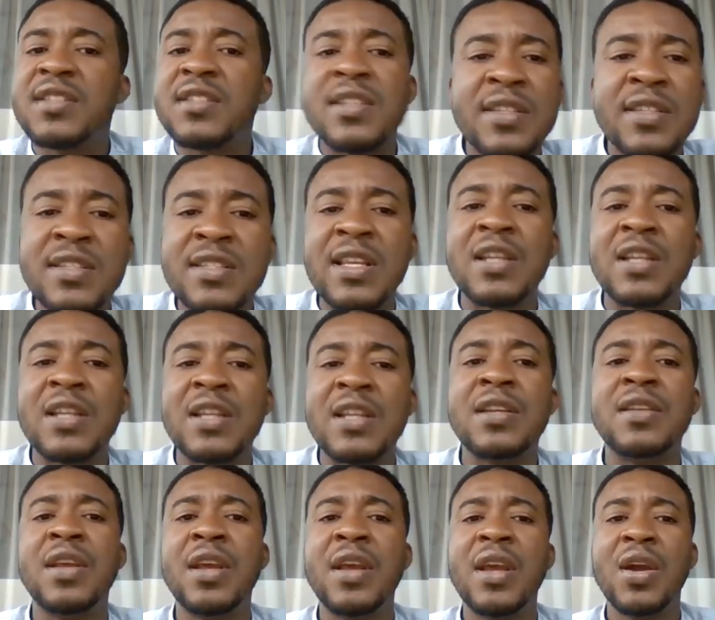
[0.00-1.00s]
citizens
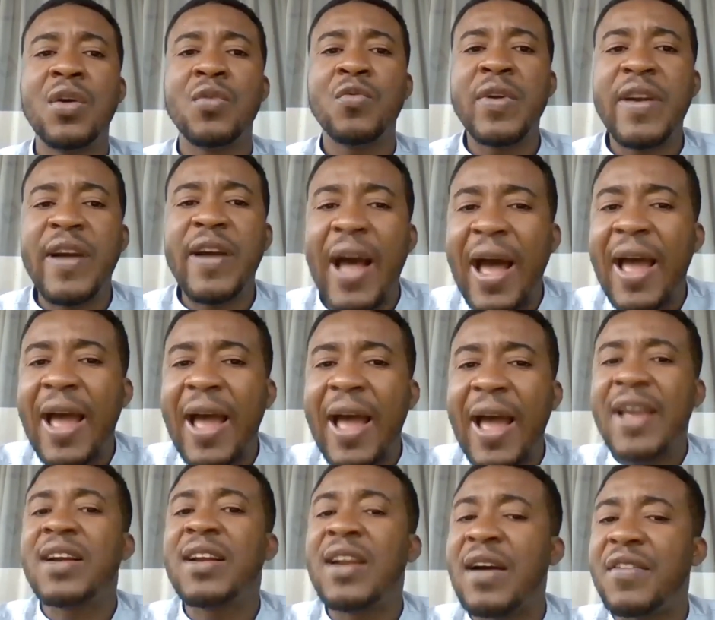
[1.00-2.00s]
with high
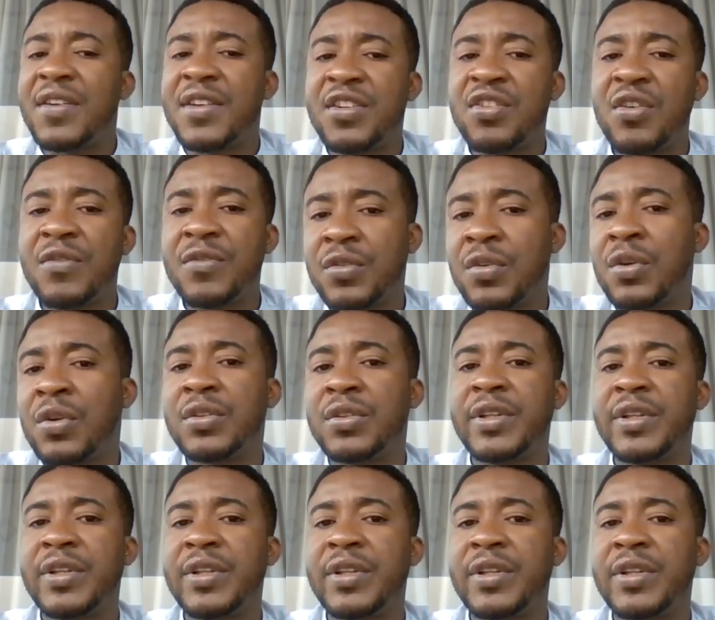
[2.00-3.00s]
clarity of thought
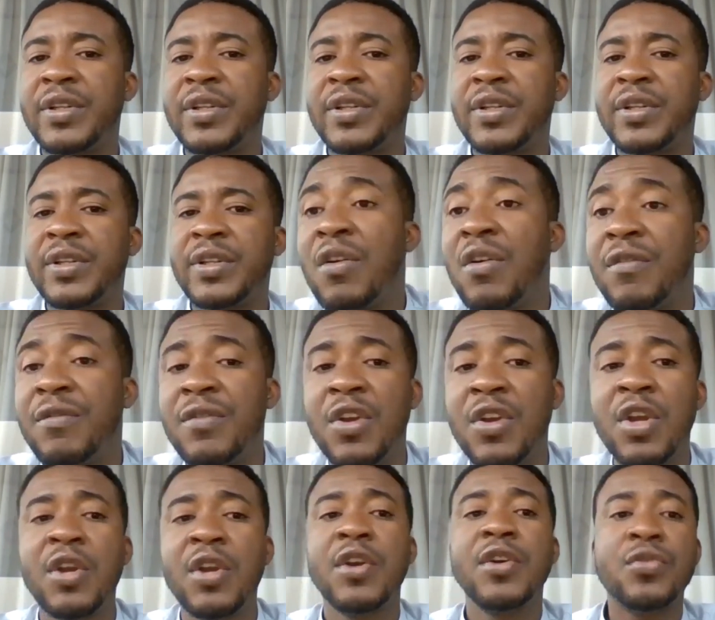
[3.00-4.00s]
and conscious
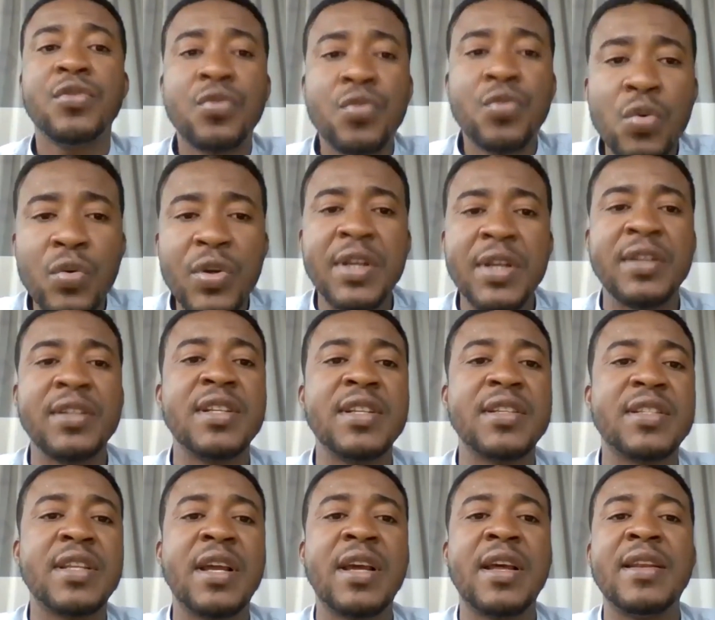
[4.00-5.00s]
enough to
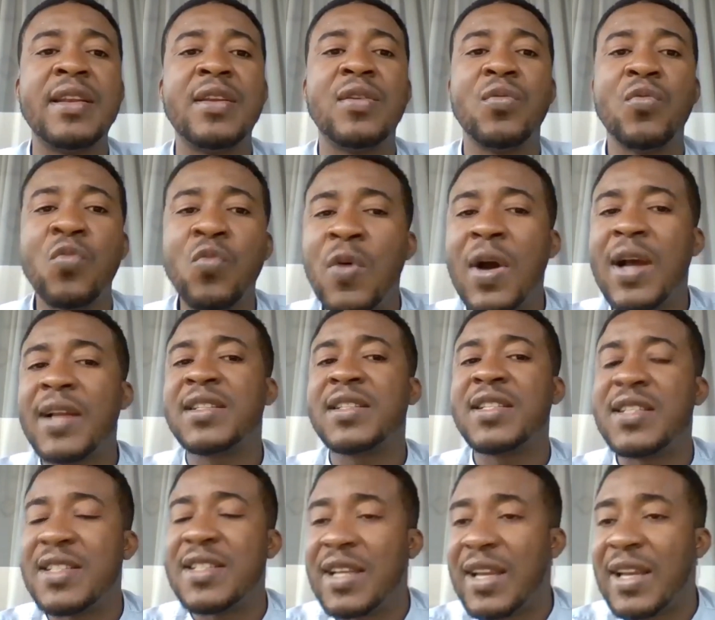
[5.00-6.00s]
understand what
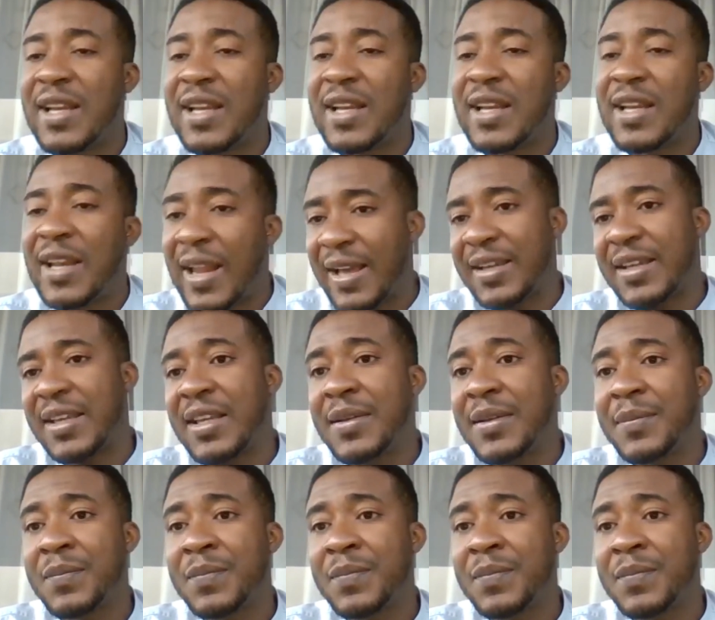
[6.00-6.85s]
is lacking.